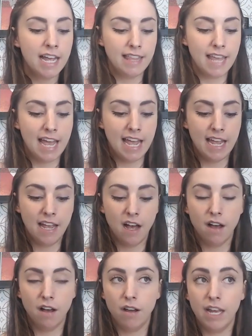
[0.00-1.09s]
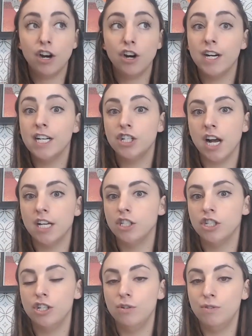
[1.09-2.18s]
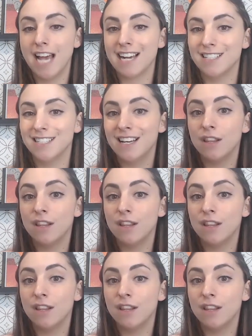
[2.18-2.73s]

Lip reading: They encouraged us to text